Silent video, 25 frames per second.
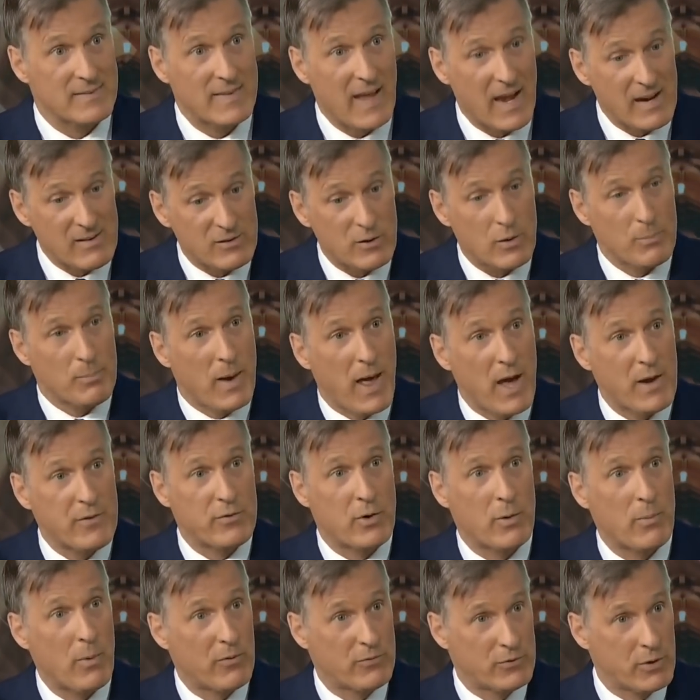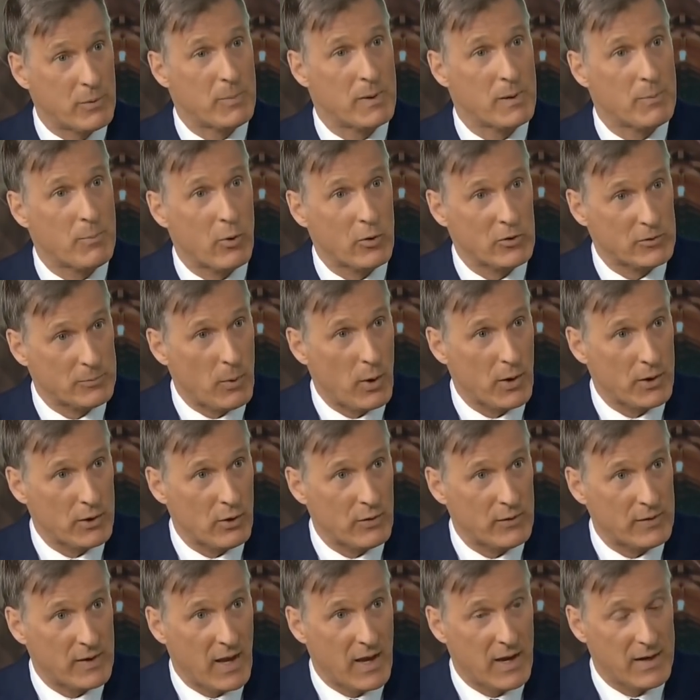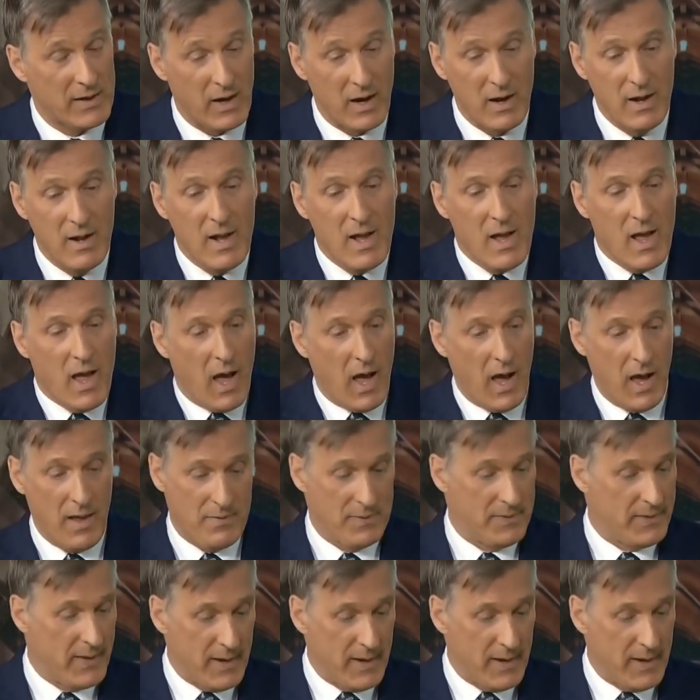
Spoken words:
That's the platform of the People's Party of Canada. Mm-hmm. And